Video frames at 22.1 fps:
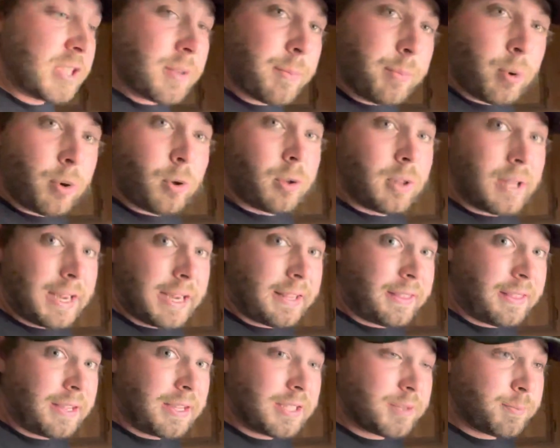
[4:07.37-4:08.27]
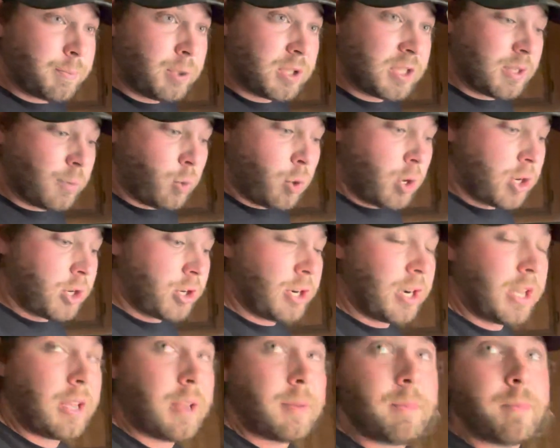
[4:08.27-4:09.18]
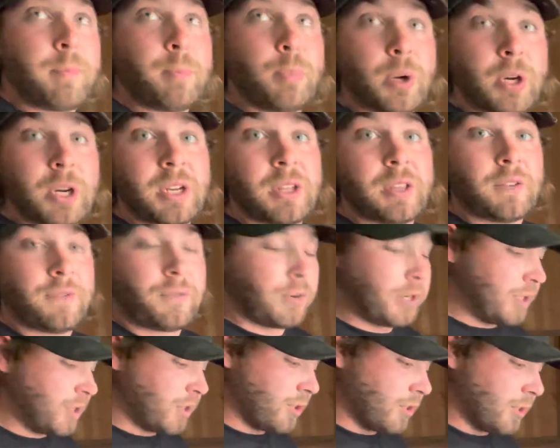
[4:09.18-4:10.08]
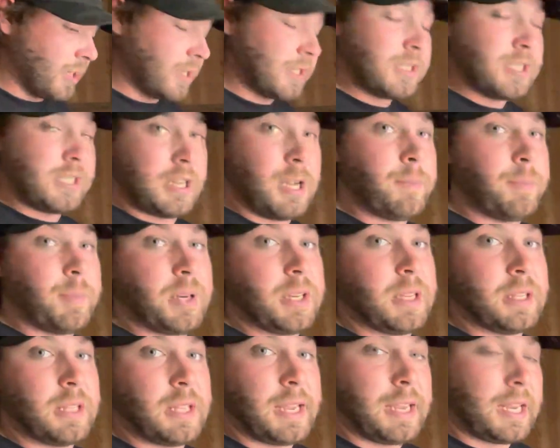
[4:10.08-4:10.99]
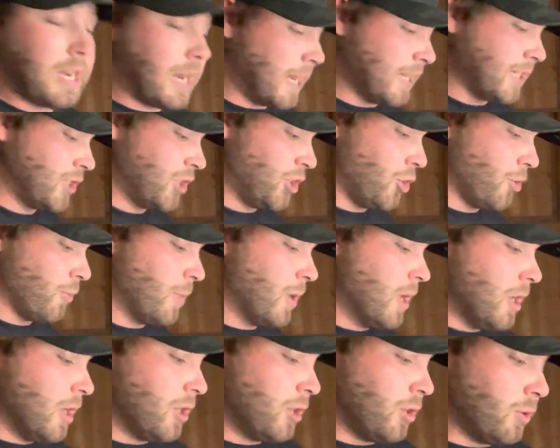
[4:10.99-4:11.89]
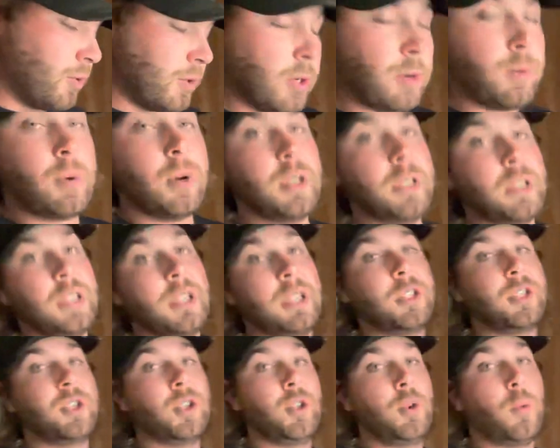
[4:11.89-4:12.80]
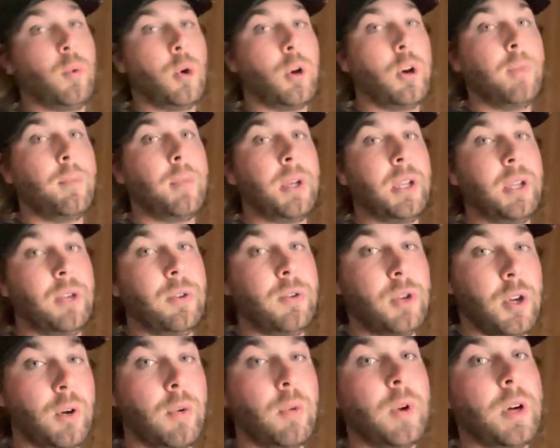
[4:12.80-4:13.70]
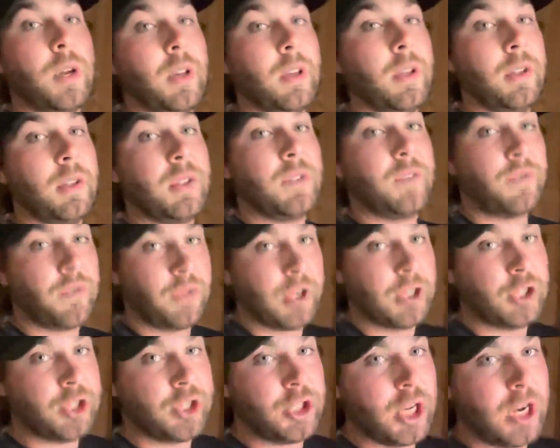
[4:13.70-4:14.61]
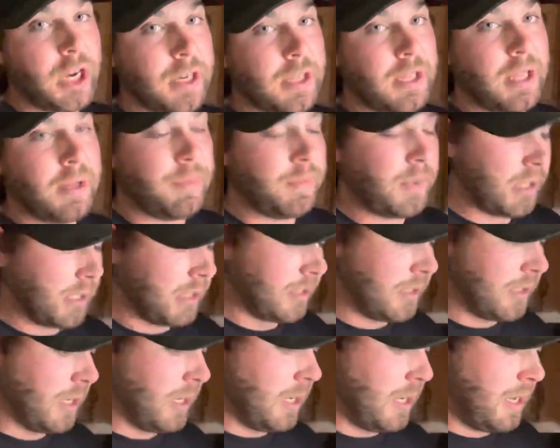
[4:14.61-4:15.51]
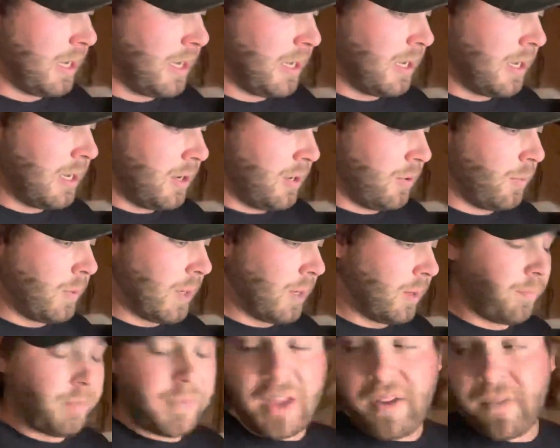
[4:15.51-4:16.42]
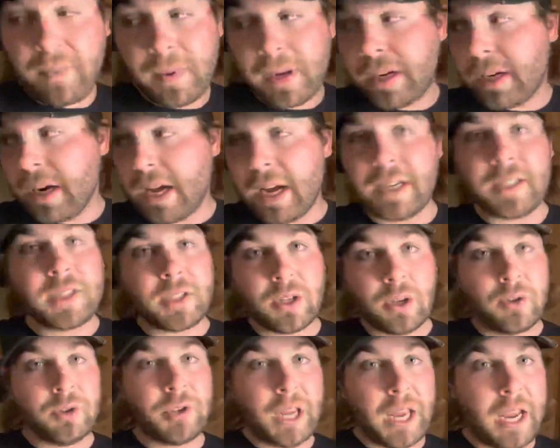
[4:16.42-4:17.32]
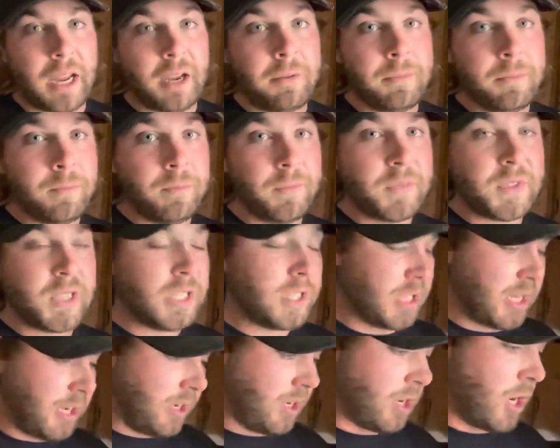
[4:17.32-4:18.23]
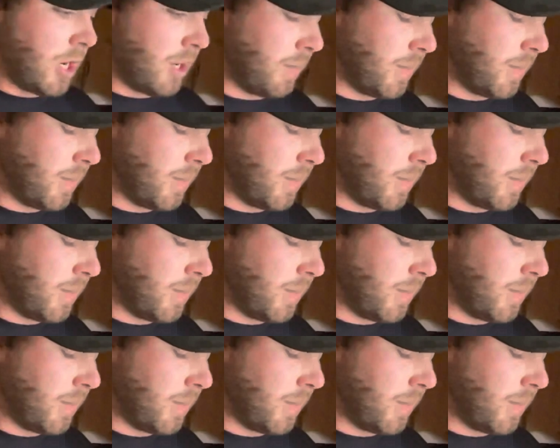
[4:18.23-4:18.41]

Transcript: a bowl like this, put some water in it, put it in the freezer, and then dump it in like an ice cube. You don't want it to get too warm, but you don't want to fridge shock them because, well, they've been in ice all day since I got them